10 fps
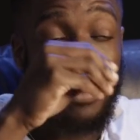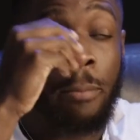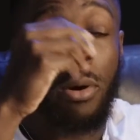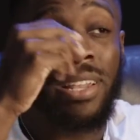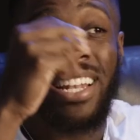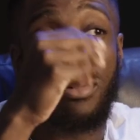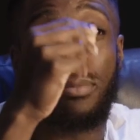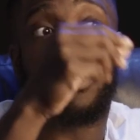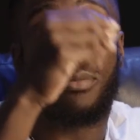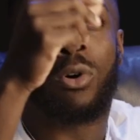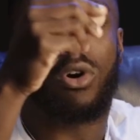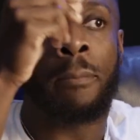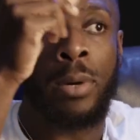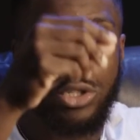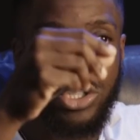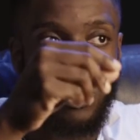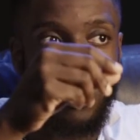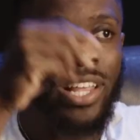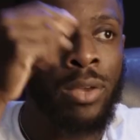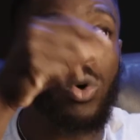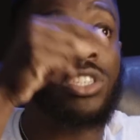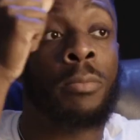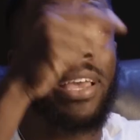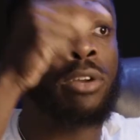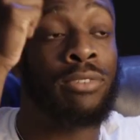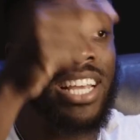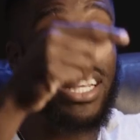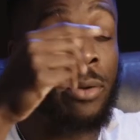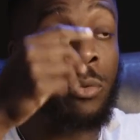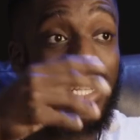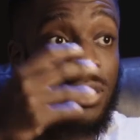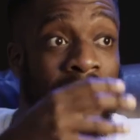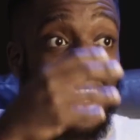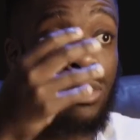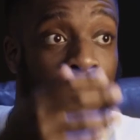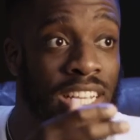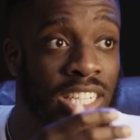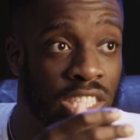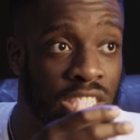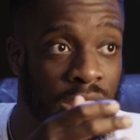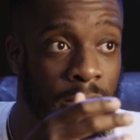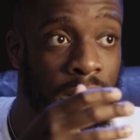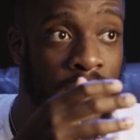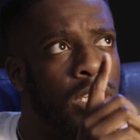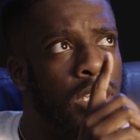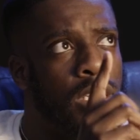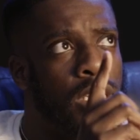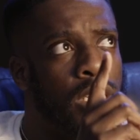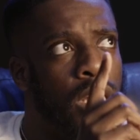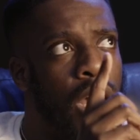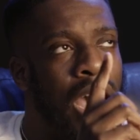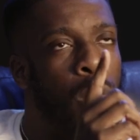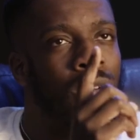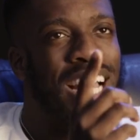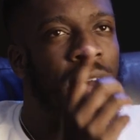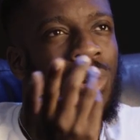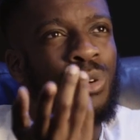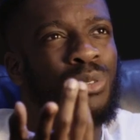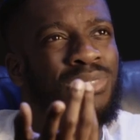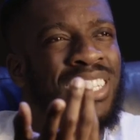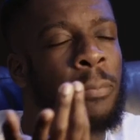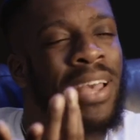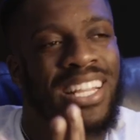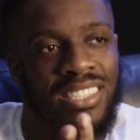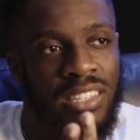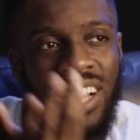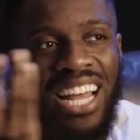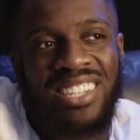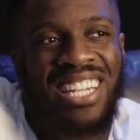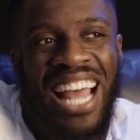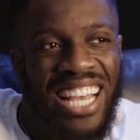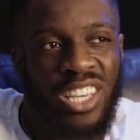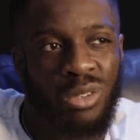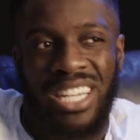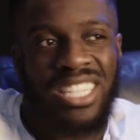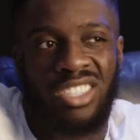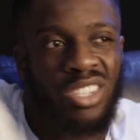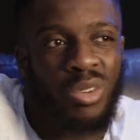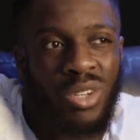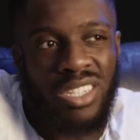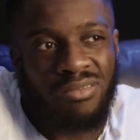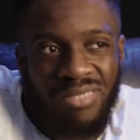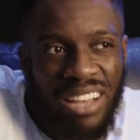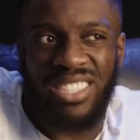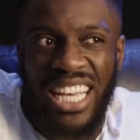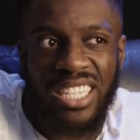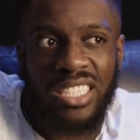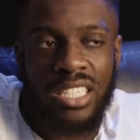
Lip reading: they're probably a little bit more emotional, or they want to make they wanted to make it into a relationship. I was like, well, it depends. If the guy doesn't like you, then he's just going to want to have sex.